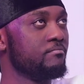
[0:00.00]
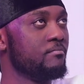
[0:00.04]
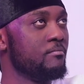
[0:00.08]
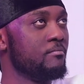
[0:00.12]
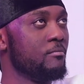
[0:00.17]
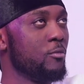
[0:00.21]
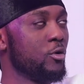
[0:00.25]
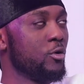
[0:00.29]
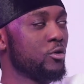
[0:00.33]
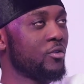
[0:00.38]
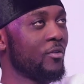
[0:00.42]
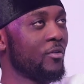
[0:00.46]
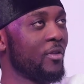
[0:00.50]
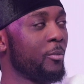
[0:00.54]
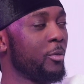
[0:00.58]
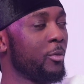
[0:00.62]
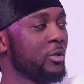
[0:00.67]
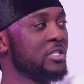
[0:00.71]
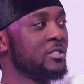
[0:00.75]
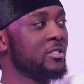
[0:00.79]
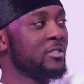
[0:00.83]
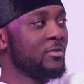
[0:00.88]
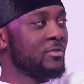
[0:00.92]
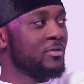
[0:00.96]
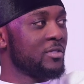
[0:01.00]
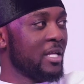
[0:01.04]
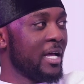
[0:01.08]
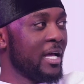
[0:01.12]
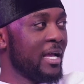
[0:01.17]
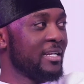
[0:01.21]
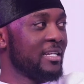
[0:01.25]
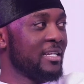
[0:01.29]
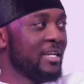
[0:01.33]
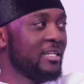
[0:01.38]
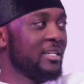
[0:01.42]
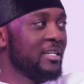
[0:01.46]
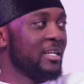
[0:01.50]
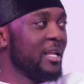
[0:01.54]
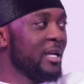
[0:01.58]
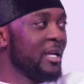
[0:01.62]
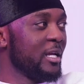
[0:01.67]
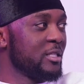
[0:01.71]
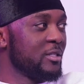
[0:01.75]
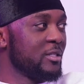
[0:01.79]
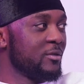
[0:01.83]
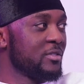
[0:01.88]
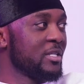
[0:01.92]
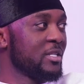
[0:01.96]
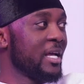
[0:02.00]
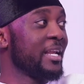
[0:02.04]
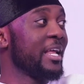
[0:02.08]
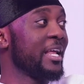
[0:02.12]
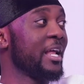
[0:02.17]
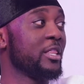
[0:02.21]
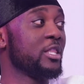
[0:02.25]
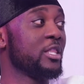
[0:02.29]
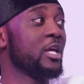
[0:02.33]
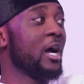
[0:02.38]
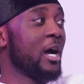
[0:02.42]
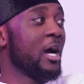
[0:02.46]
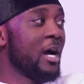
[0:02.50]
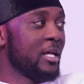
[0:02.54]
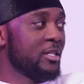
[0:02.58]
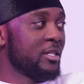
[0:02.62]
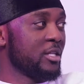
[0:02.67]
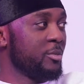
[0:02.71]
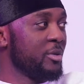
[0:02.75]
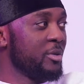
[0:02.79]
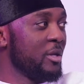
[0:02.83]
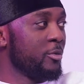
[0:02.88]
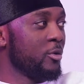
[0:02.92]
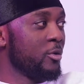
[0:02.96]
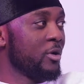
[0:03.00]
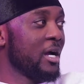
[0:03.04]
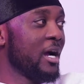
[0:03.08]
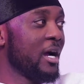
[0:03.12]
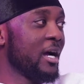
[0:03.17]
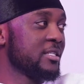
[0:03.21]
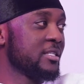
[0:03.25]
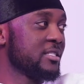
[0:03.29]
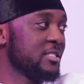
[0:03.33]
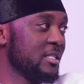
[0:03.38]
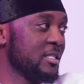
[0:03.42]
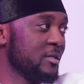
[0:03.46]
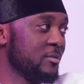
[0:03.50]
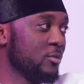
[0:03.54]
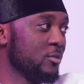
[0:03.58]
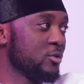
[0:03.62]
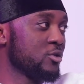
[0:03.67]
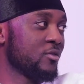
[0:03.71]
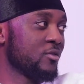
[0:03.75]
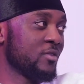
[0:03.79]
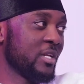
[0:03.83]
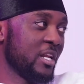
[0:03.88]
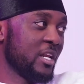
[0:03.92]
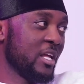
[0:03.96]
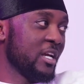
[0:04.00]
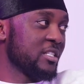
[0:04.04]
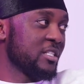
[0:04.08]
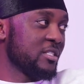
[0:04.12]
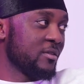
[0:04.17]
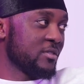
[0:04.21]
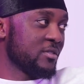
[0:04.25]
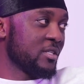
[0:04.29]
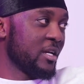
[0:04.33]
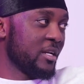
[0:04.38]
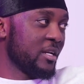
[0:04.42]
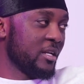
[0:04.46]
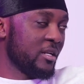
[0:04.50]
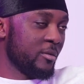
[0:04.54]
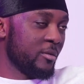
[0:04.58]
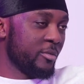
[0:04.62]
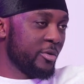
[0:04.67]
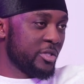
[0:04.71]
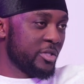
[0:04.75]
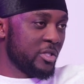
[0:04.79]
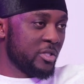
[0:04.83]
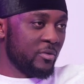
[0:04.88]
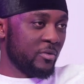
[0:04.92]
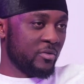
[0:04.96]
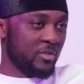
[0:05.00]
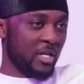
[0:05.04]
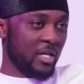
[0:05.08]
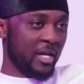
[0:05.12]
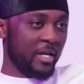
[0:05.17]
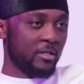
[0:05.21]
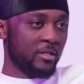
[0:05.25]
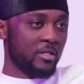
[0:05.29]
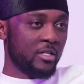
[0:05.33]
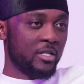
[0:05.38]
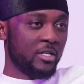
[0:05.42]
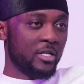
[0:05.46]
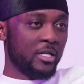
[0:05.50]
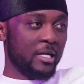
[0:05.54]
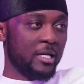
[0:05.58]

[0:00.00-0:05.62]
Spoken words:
most of the positive side than the negative side. And there are other people that are seeing most of the negative side than the positive side.